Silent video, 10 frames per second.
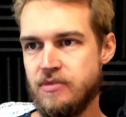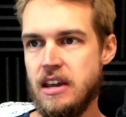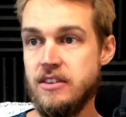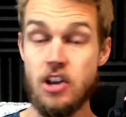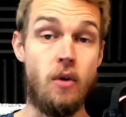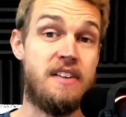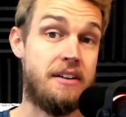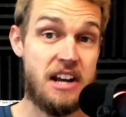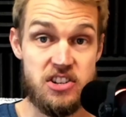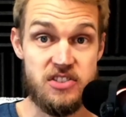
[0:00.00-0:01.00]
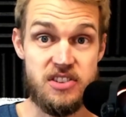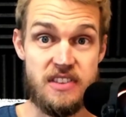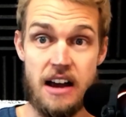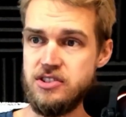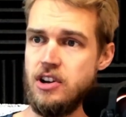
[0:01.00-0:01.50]
So foundation is
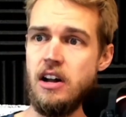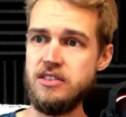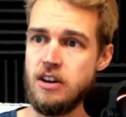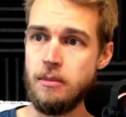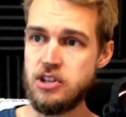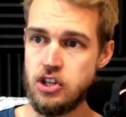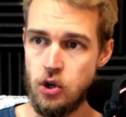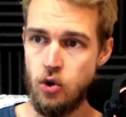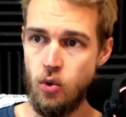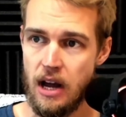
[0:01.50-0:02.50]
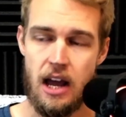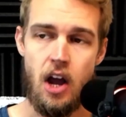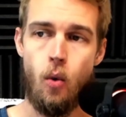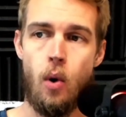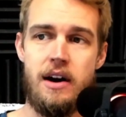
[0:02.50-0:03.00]
$1,000. Number two
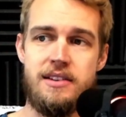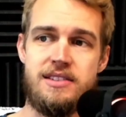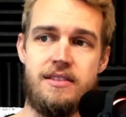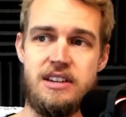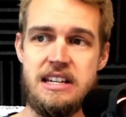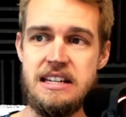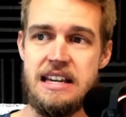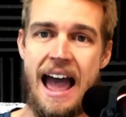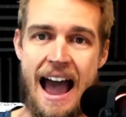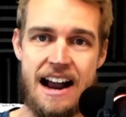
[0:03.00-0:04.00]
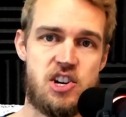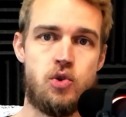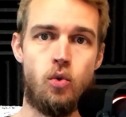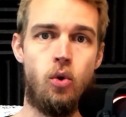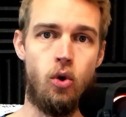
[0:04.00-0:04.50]
was the
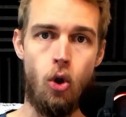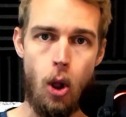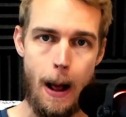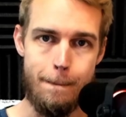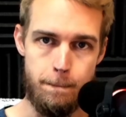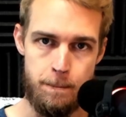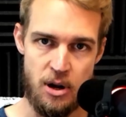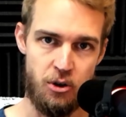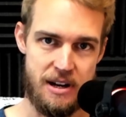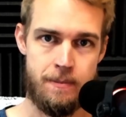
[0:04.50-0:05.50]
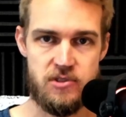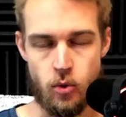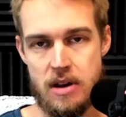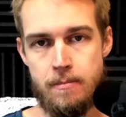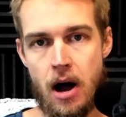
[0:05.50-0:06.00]
actual building. So
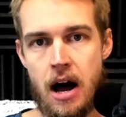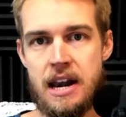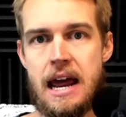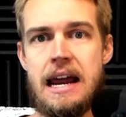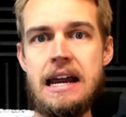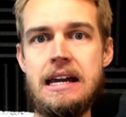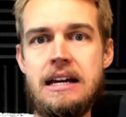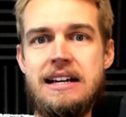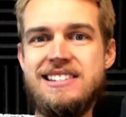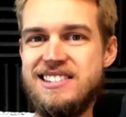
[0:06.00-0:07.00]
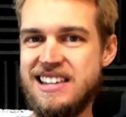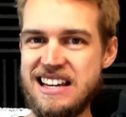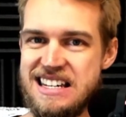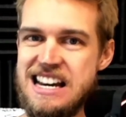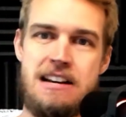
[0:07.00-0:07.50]
we bought a
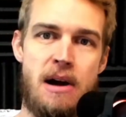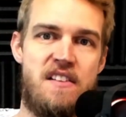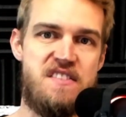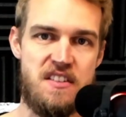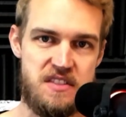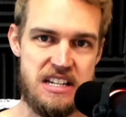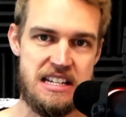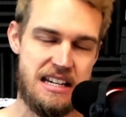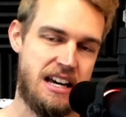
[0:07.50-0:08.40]
16 by 50